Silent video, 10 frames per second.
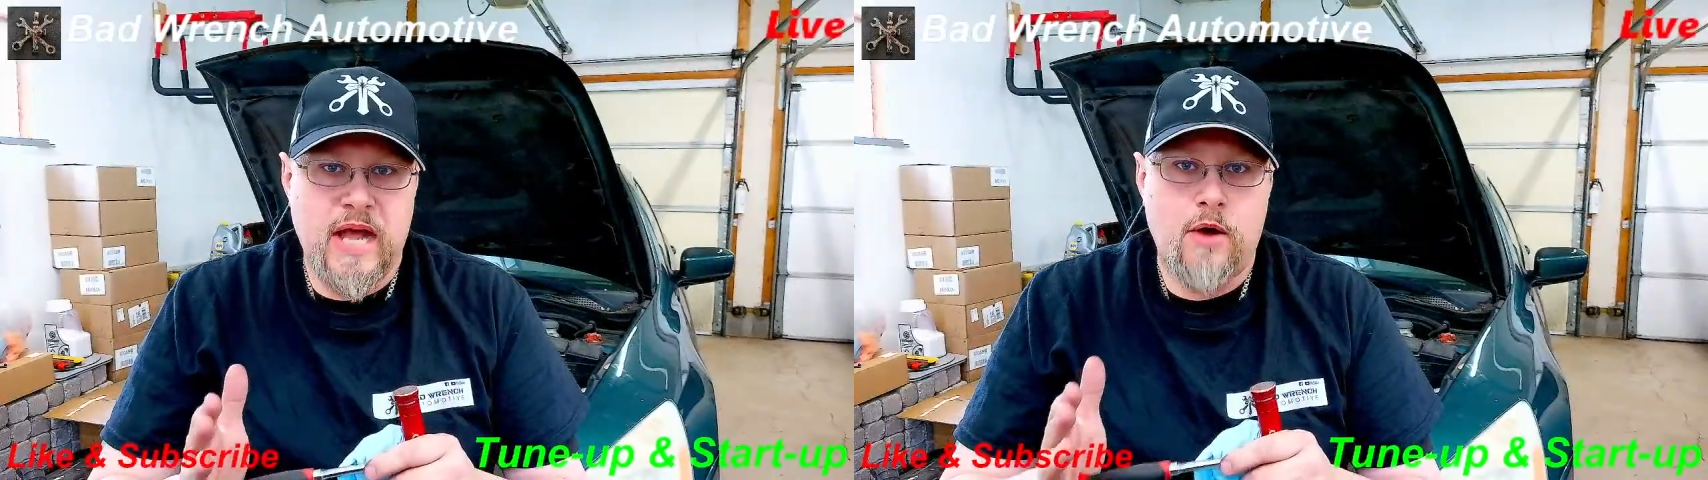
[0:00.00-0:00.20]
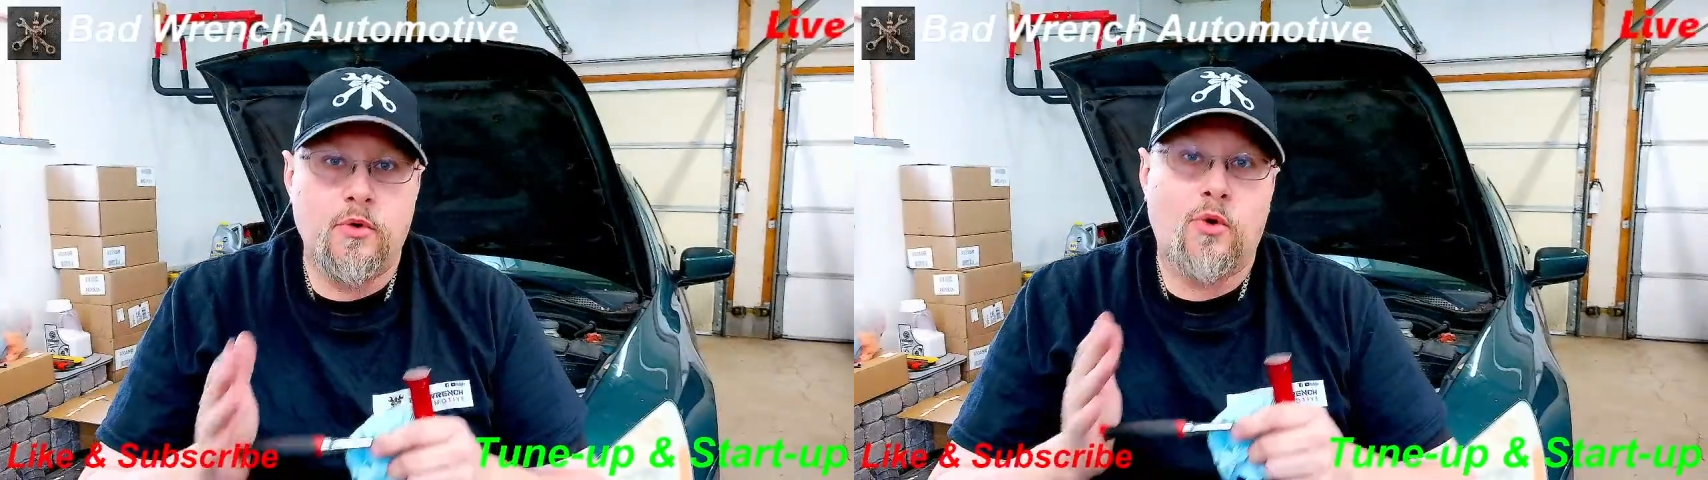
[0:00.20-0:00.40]

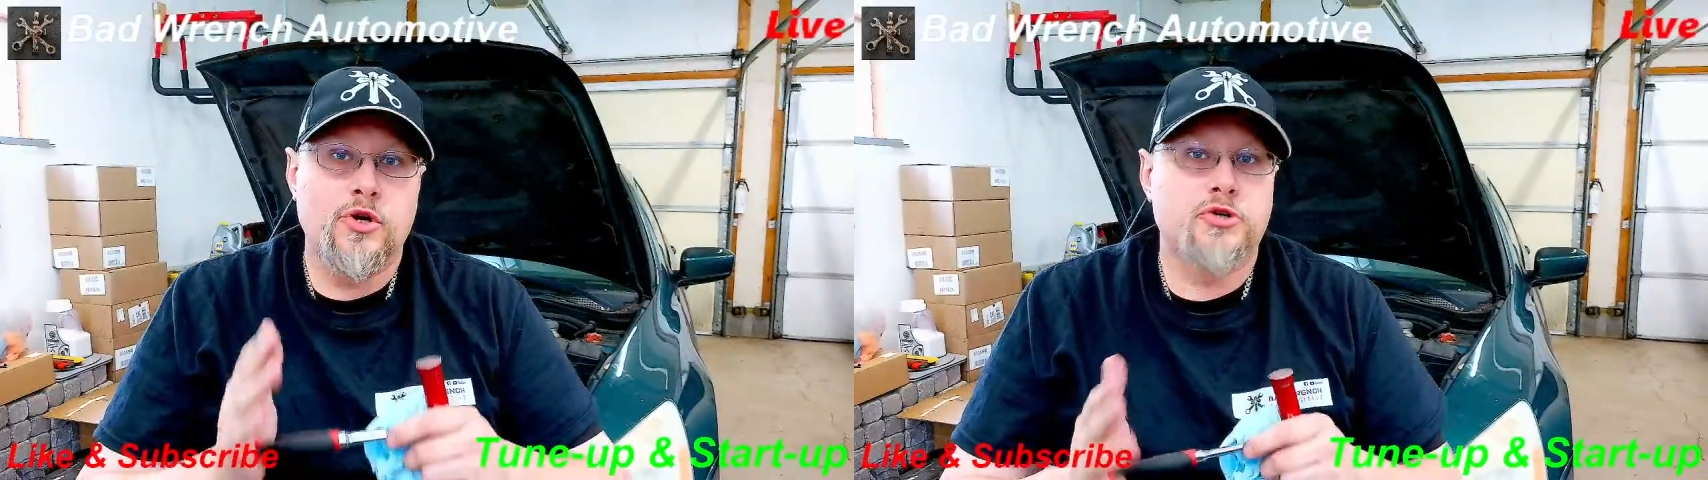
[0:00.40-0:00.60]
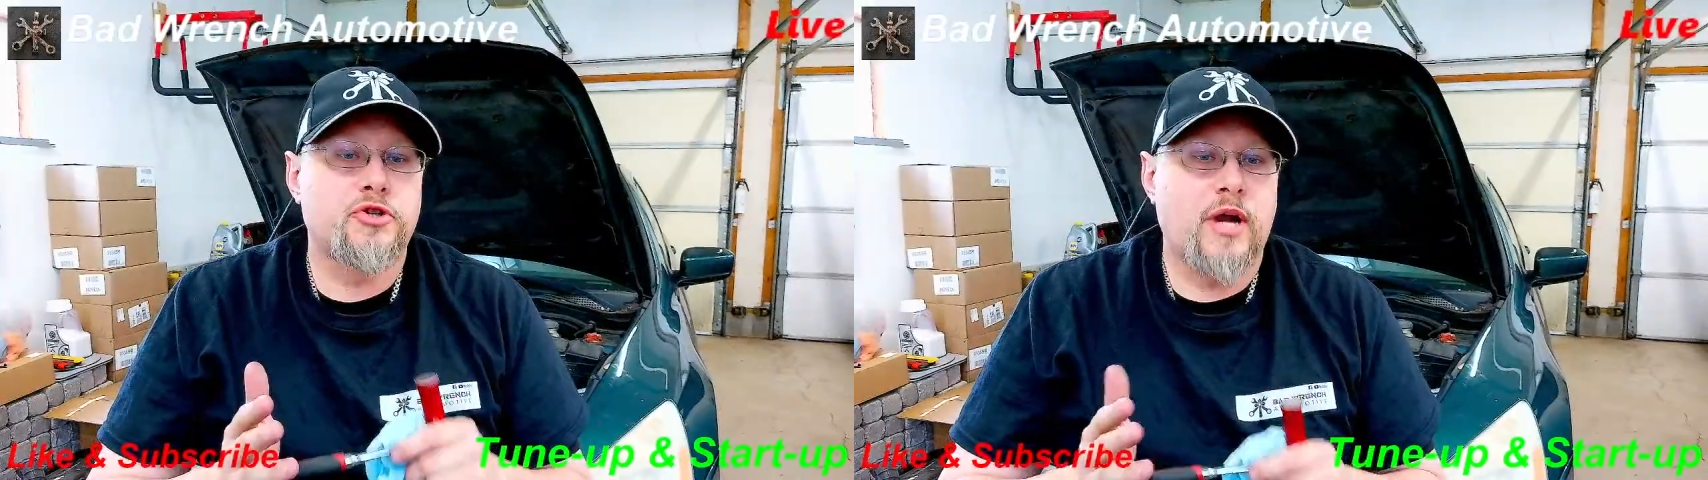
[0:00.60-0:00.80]
down
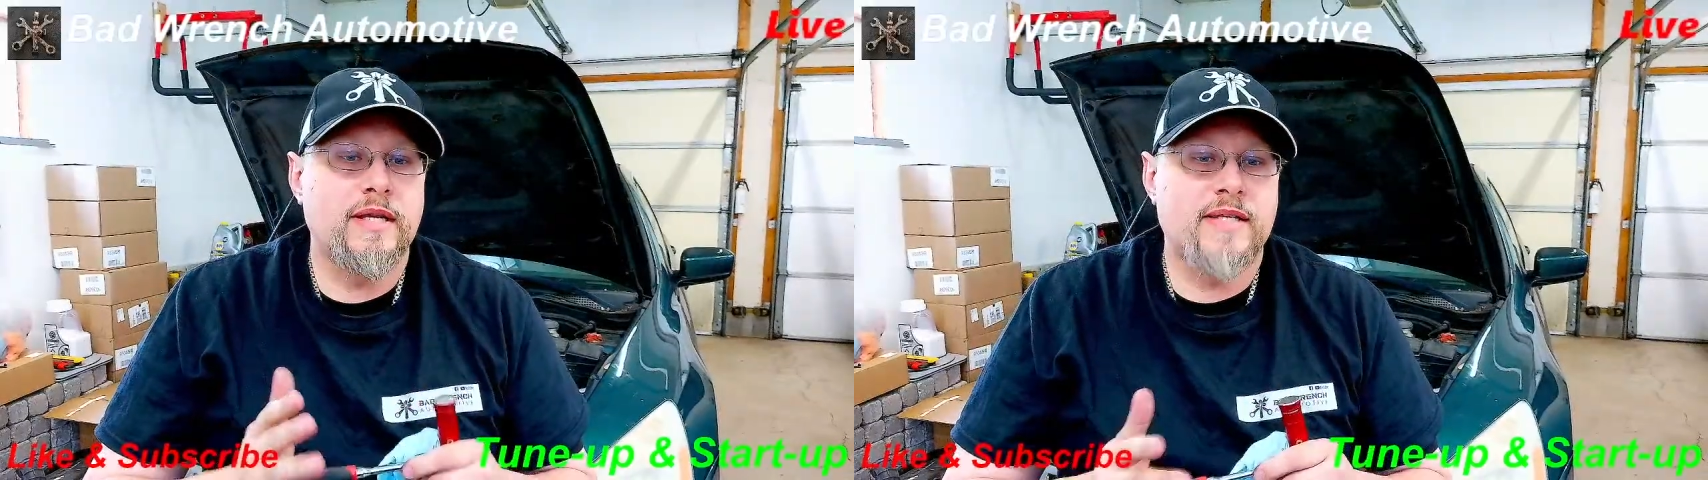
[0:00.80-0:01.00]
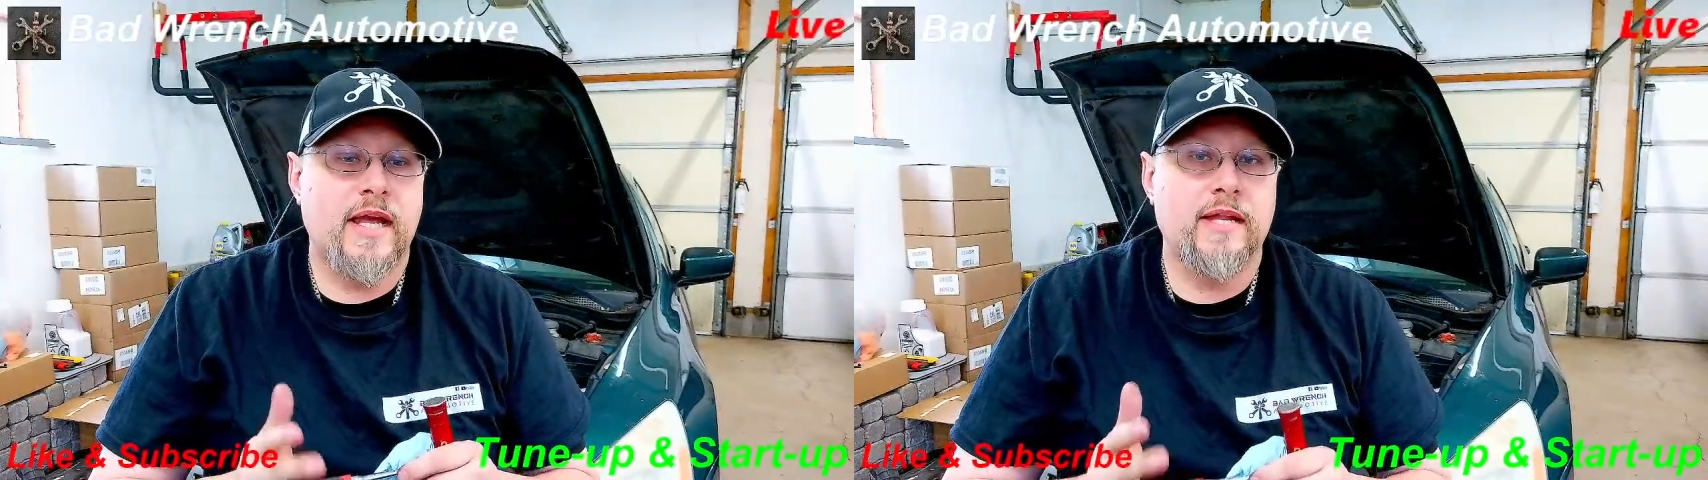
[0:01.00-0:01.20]
or you're
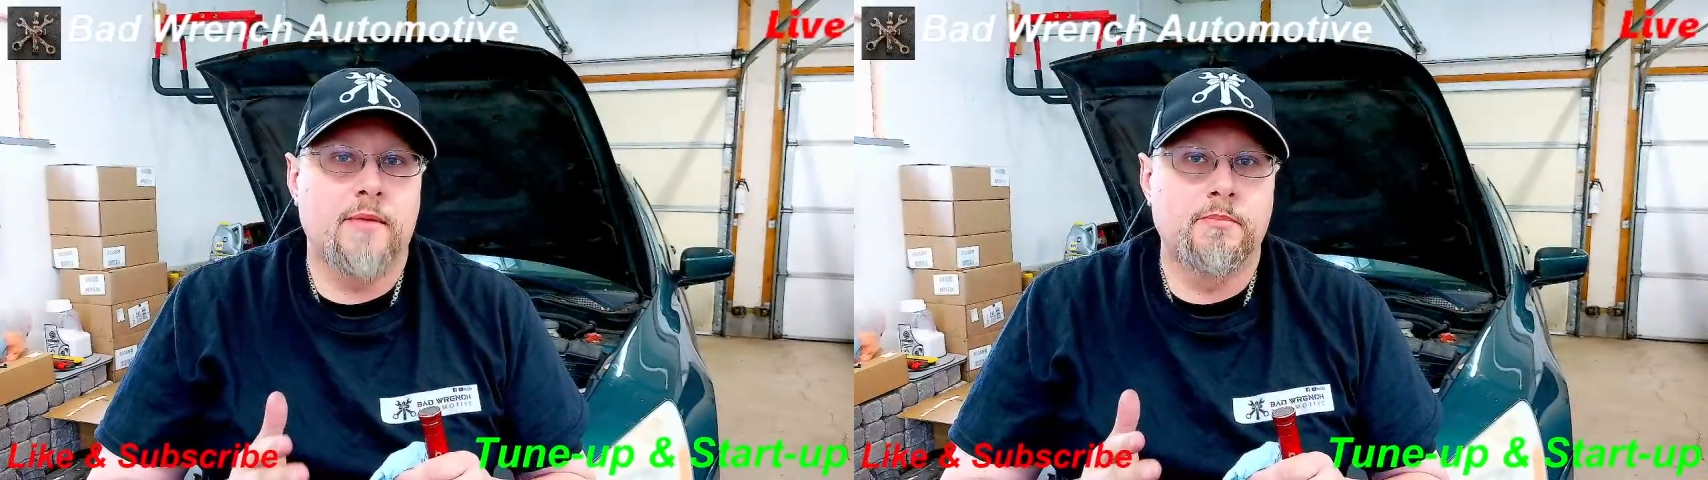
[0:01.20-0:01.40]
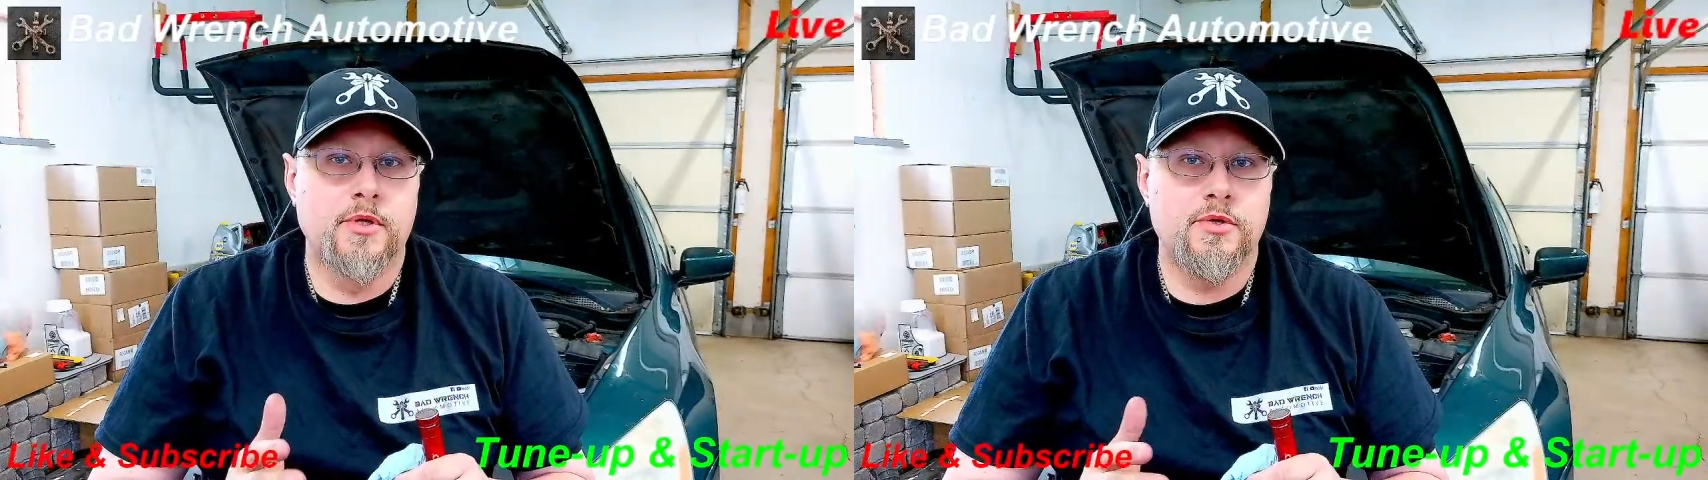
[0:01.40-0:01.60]
trying to
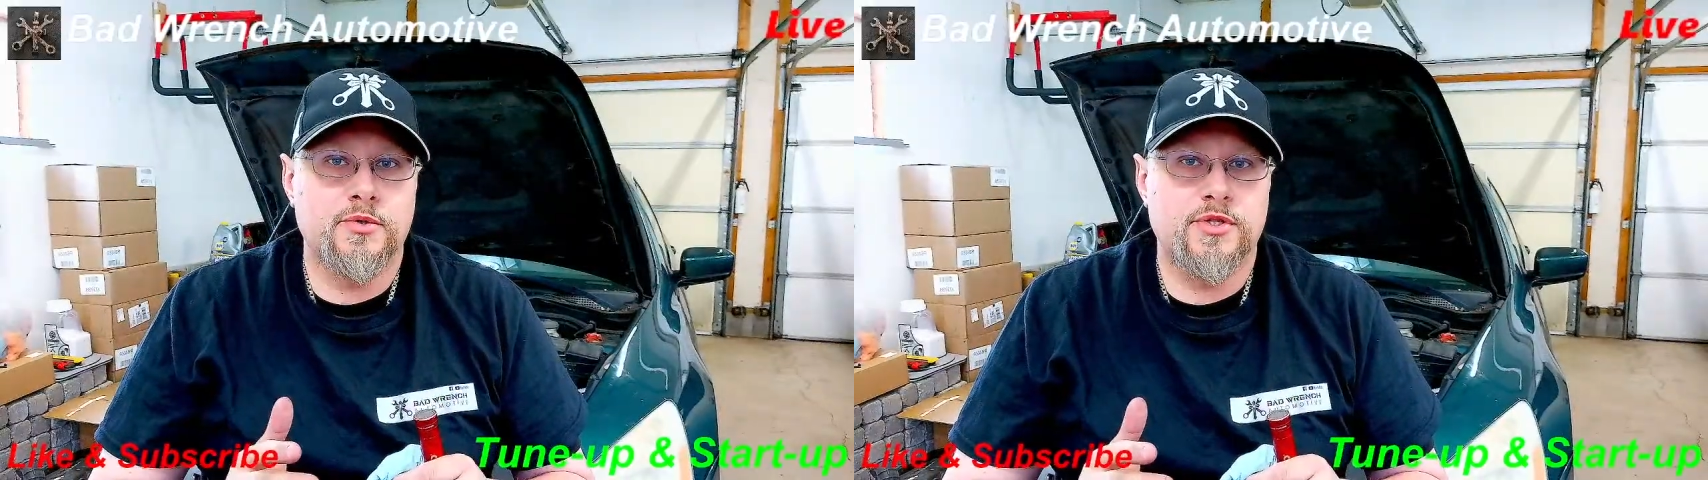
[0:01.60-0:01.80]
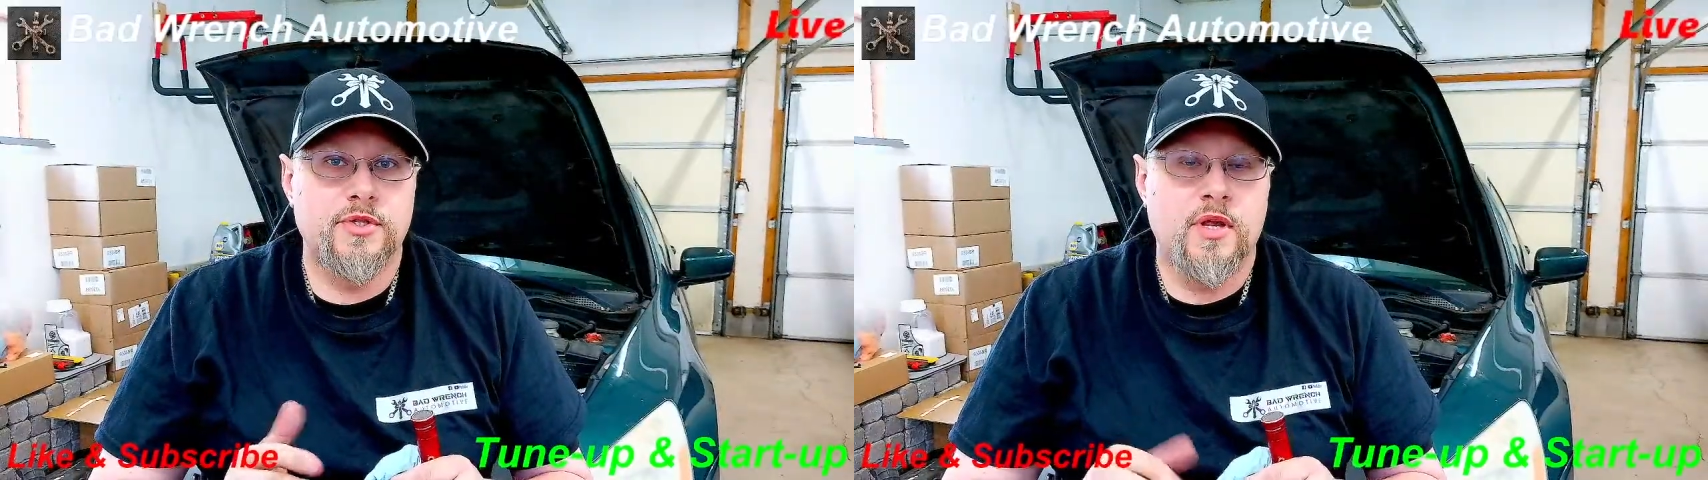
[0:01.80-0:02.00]
take them
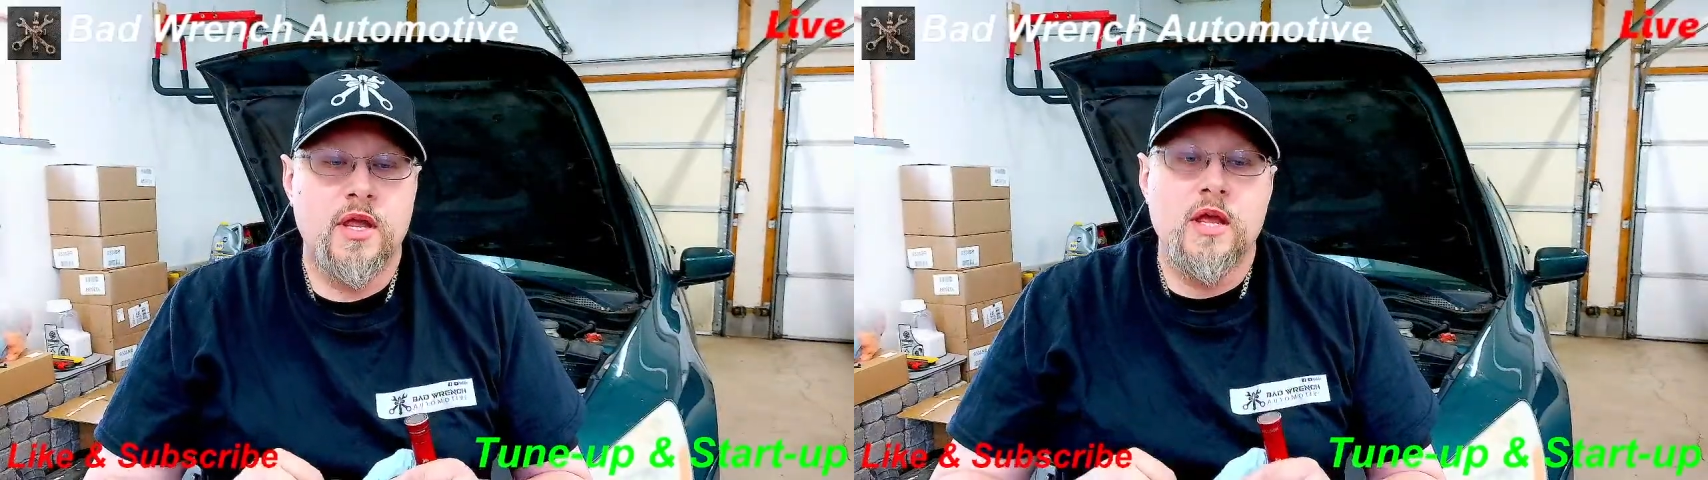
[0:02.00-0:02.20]
loose,